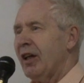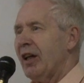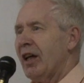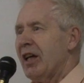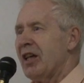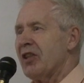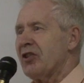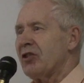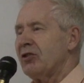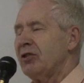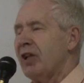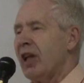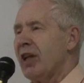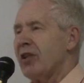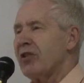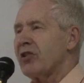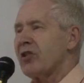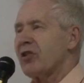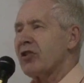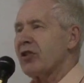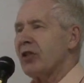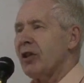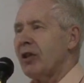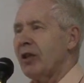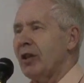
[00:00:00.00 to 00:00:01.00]
it's dead
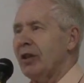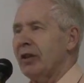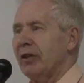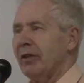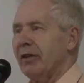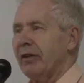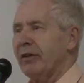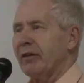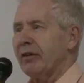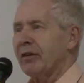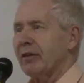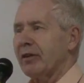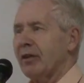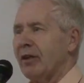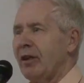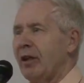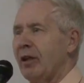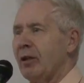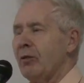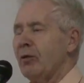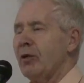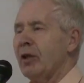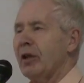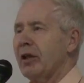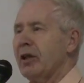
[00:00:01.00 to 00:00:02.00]
silent. I
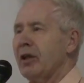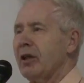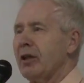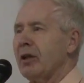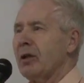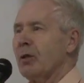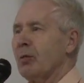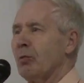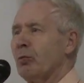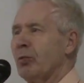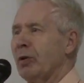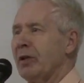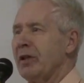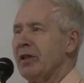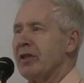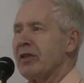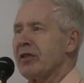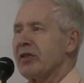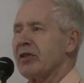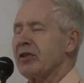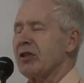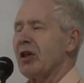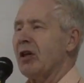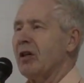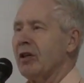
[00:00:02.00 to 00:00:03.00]
work in complete
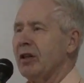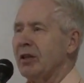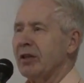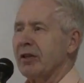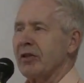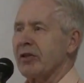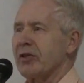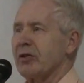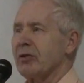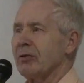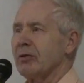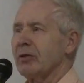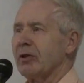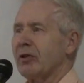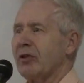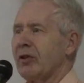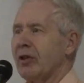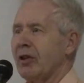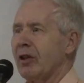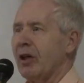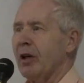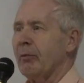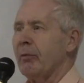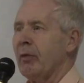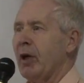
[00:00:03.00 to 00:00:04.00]
silence all the
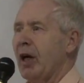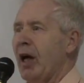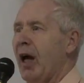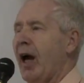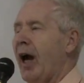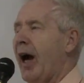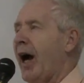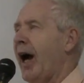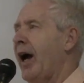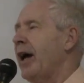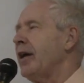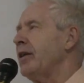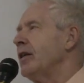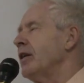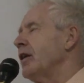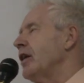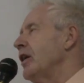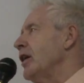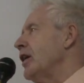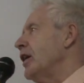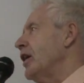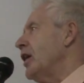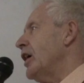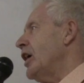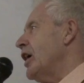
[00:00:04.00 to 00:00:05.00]
time, and
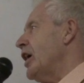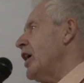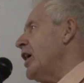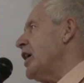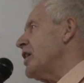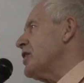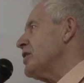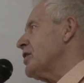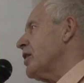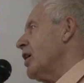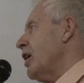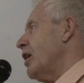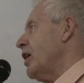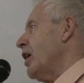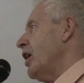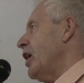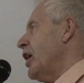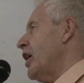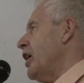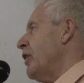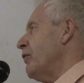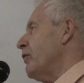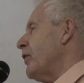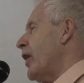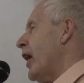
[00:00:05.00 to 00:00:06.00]
it's
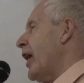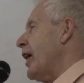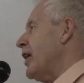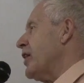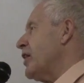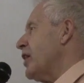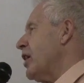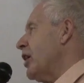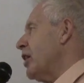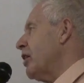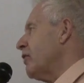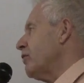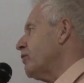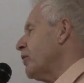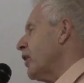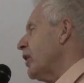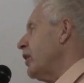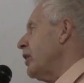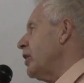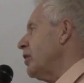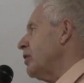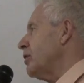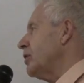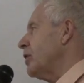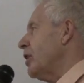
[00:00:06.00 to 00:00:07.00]
a
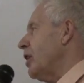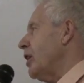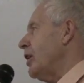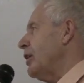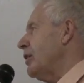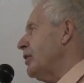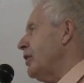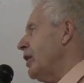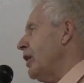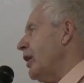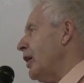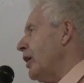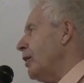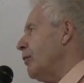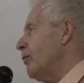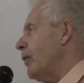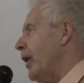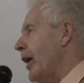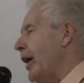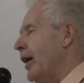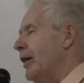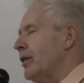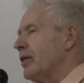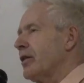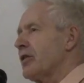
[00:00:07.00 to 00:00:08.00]
very good idea
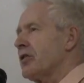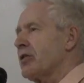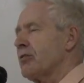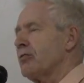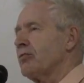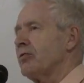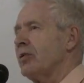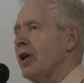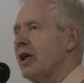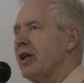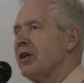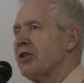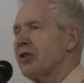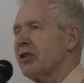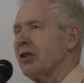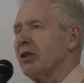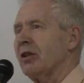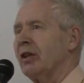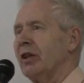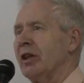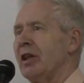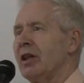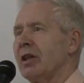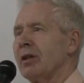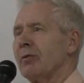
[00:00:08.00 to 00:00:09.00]
when, as
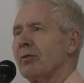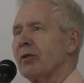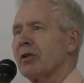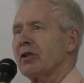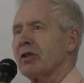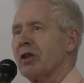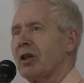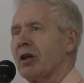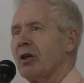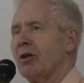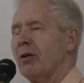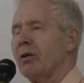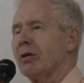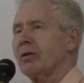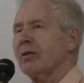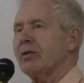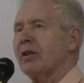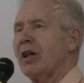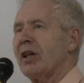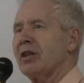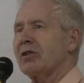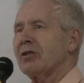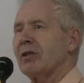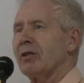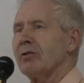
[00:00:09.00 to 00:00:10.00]
recently, there was a
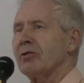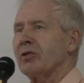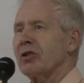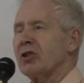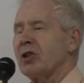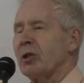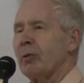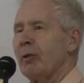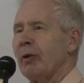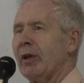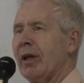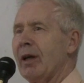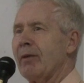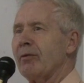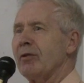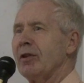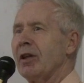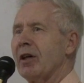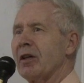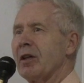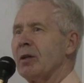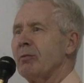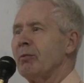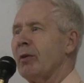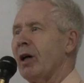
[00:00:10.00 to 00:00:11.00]
contest on just about every
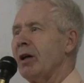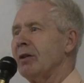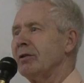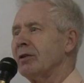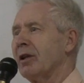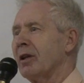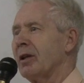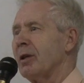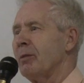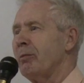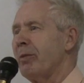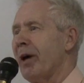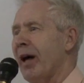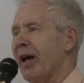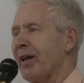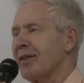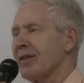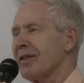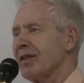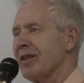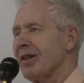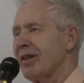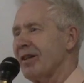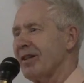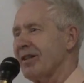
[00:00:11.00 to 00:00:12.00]
other mode on the band
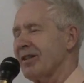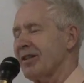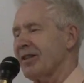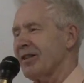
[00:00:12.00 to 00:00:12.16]
that